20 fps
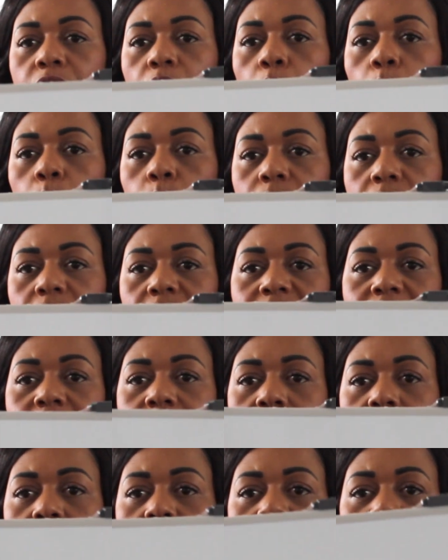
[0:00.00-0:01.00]
goals and
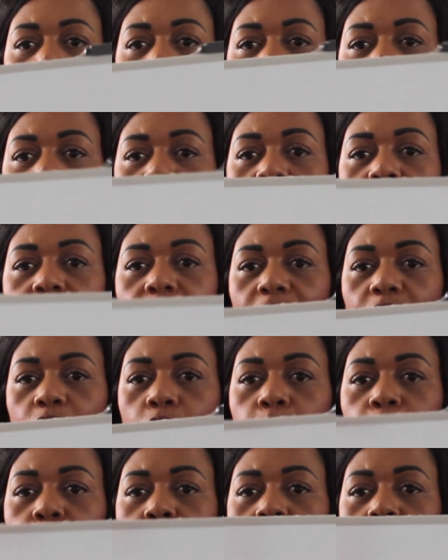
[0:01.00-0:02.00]
deadlines and stuff, then you
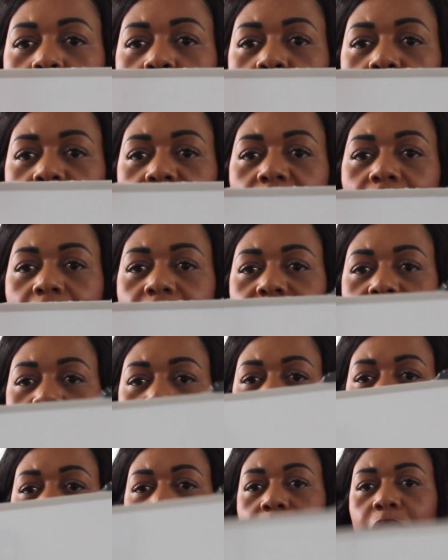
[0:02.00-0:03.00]
can put them on there, and
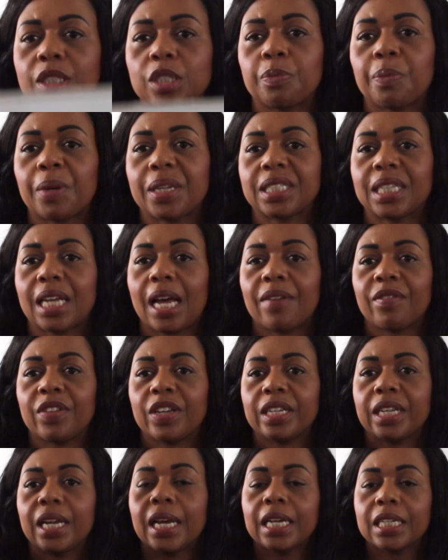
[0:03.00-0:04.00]
sometimes it's better
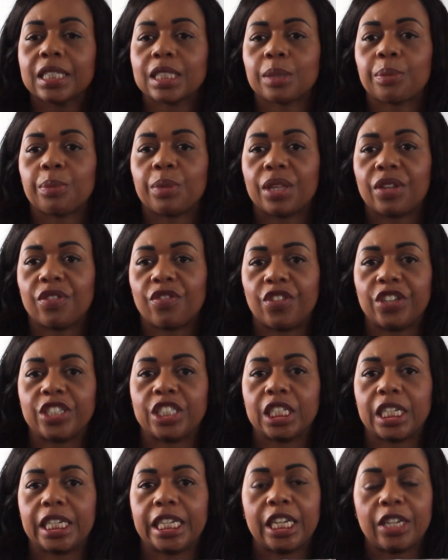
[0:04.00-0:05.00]
having something
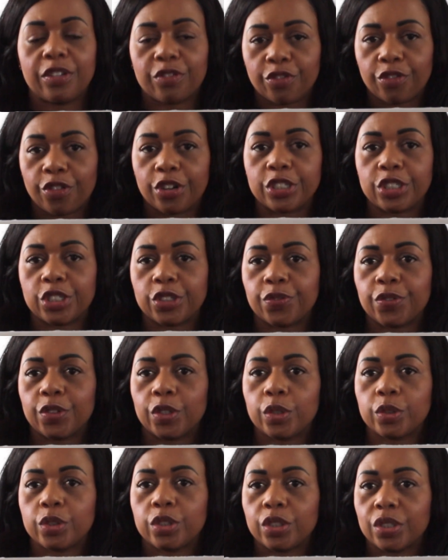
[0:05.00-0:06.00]
visually in front of
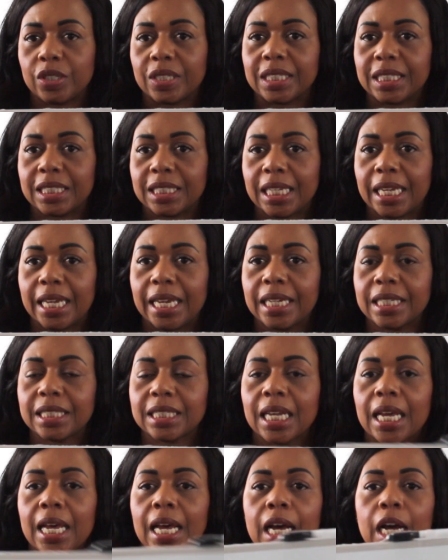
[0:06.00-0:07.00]
you so you can see
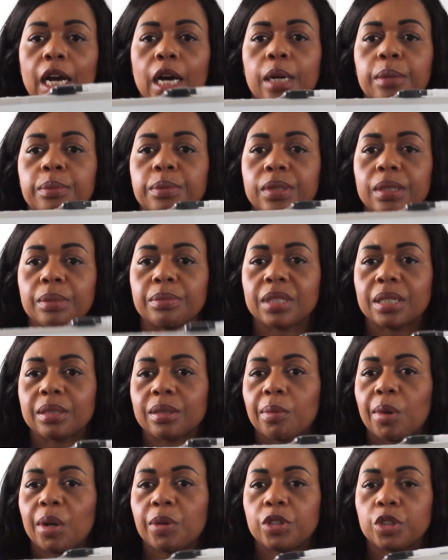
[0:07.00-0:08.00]
it. Sometimes
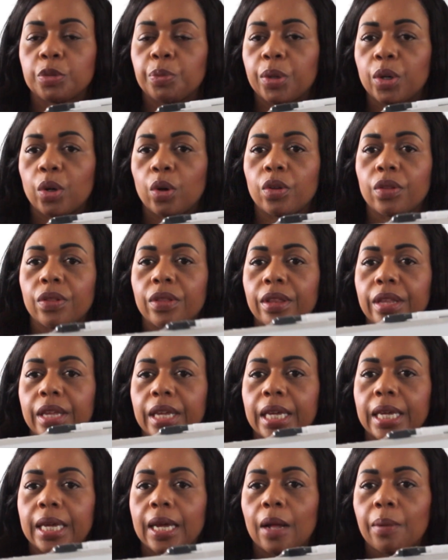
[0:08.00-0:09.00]
I might just put it on
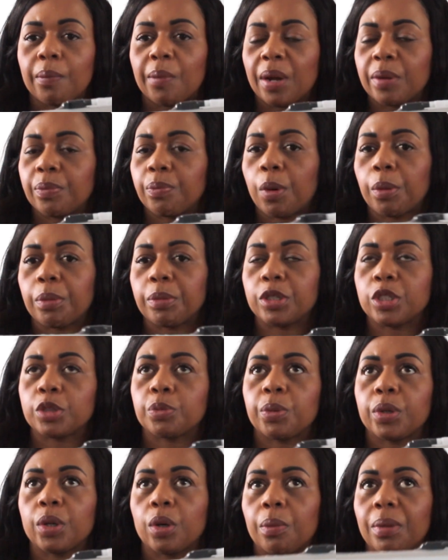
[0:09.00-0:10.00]
probably
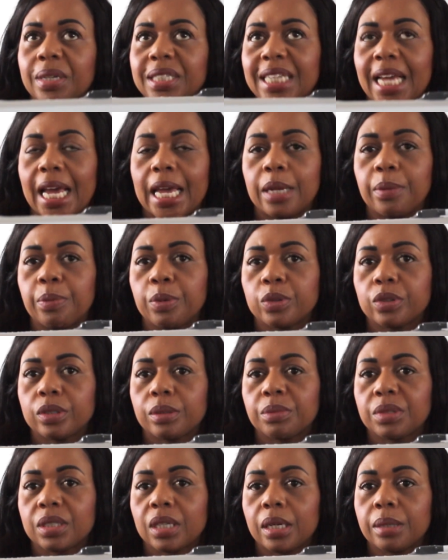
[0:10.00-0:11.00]
just put it on my table
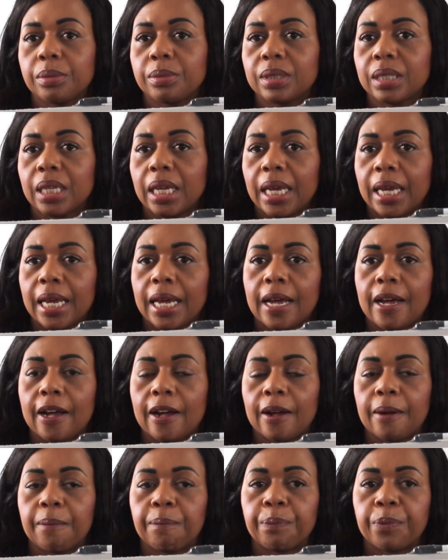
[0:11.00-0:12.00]
sometimes,
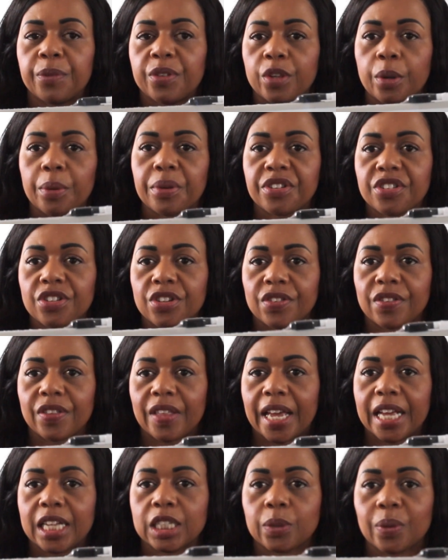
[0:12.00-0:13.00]
so it's just
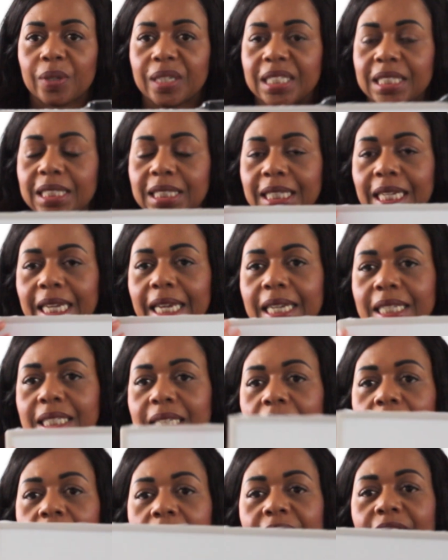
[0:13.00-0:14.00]
there so I can see
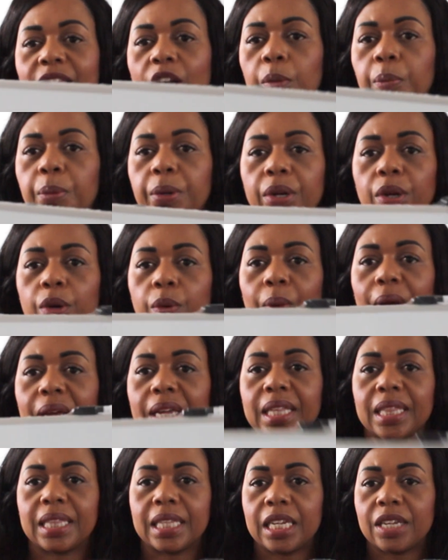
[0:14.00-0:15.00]
it, and then I'll put it
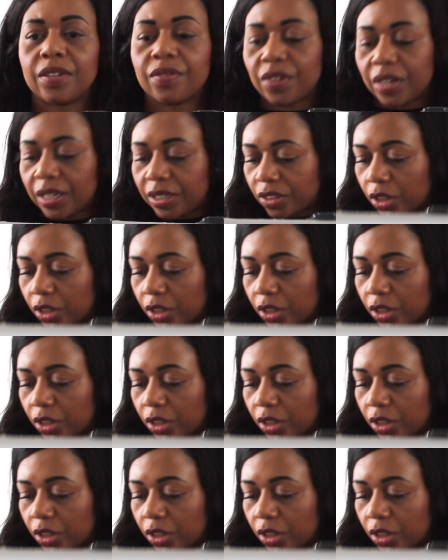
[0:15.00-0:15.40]
away in the evening.